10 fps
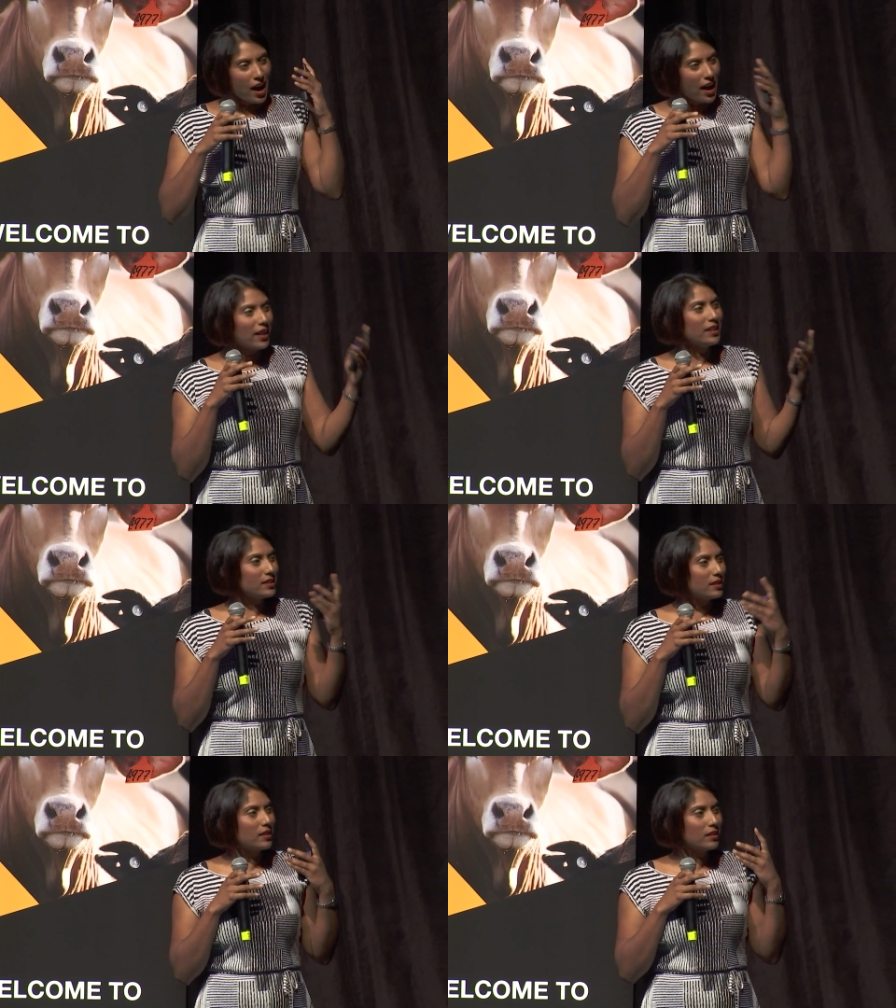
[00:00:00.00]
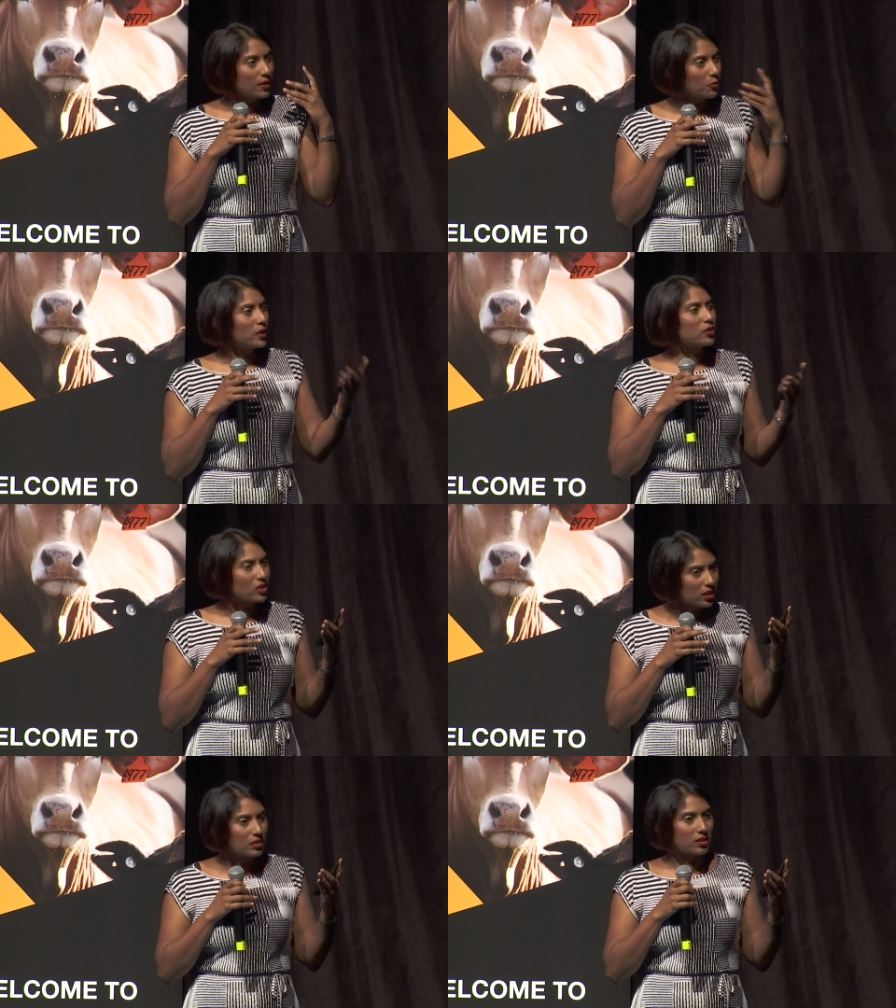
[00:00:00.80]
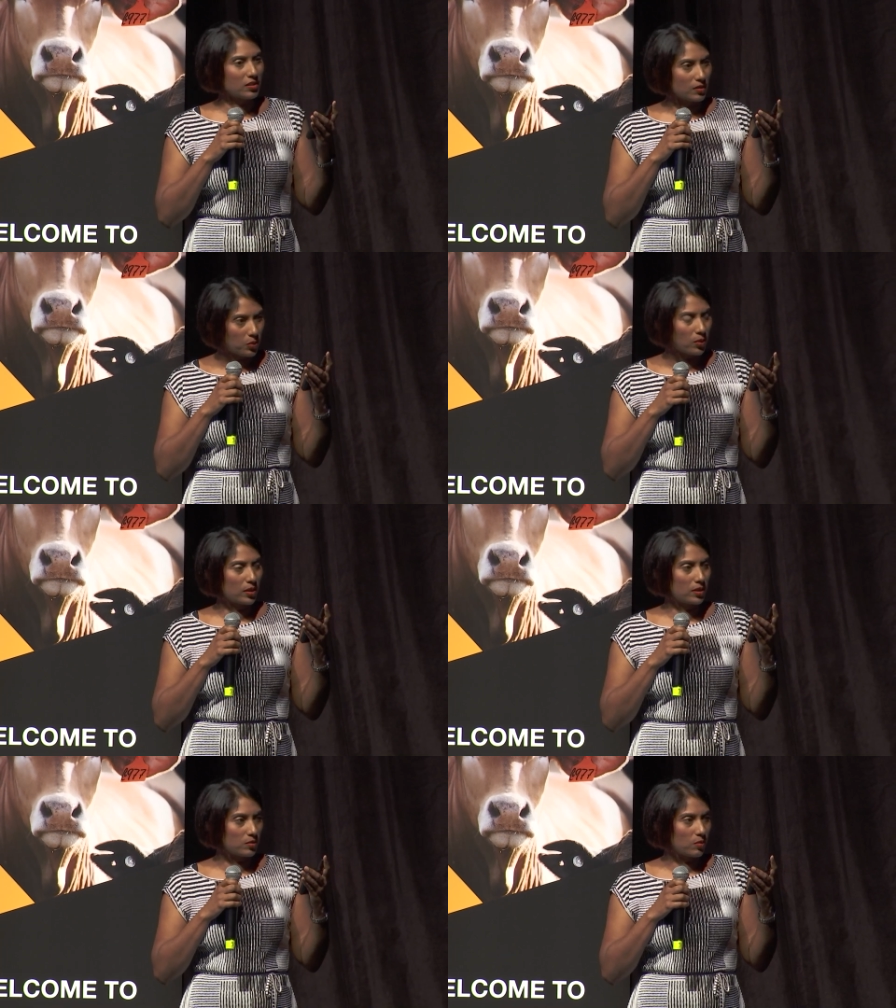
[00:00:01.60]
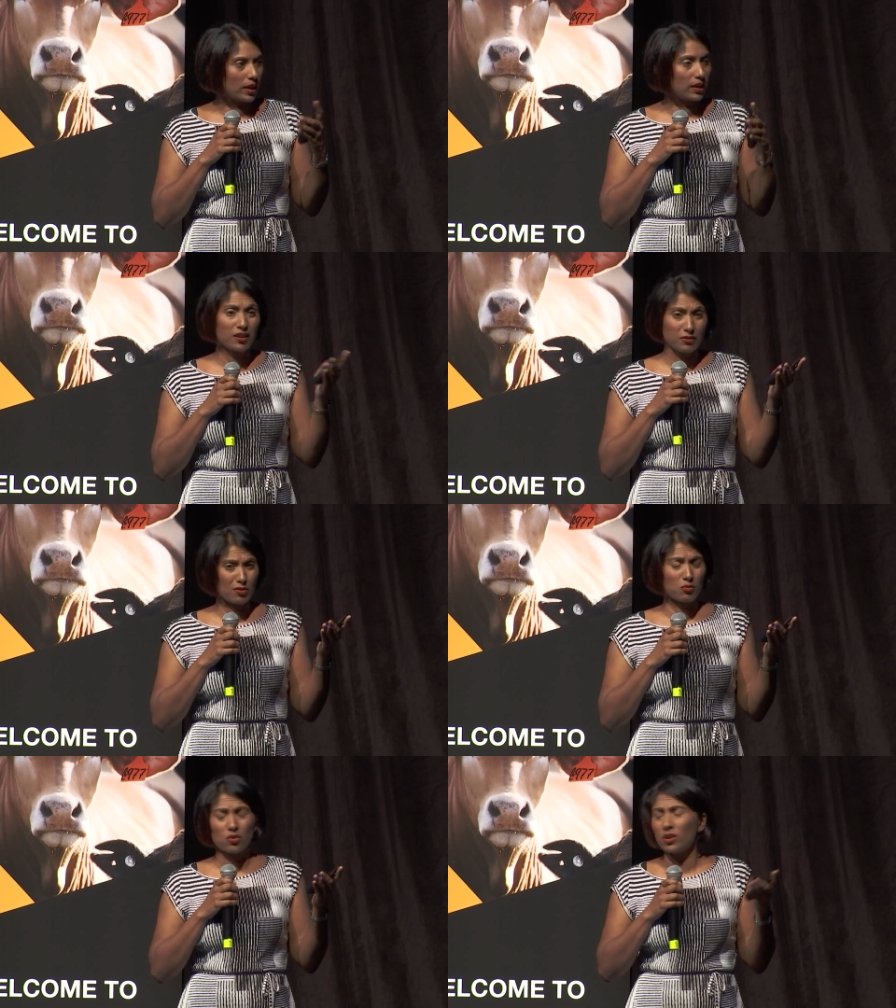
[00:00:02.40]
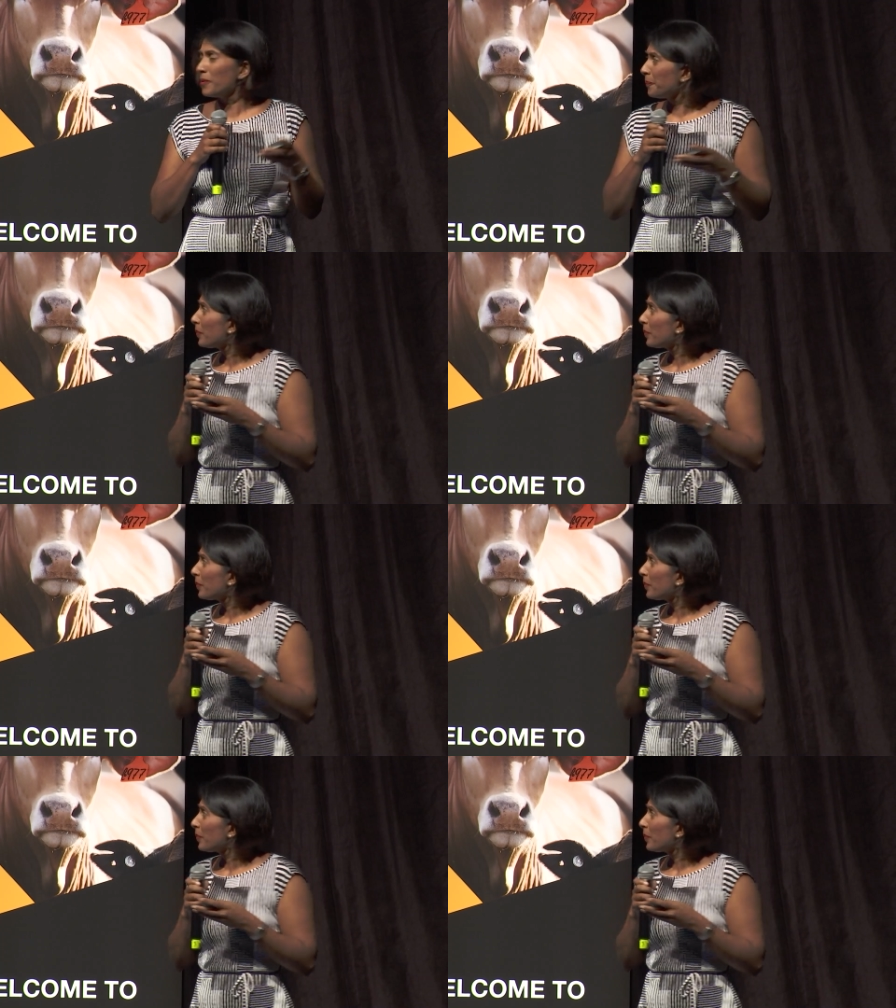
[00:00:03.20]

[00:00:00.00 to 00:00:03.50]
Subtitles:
I like to think that we're just as important as mining, if not more.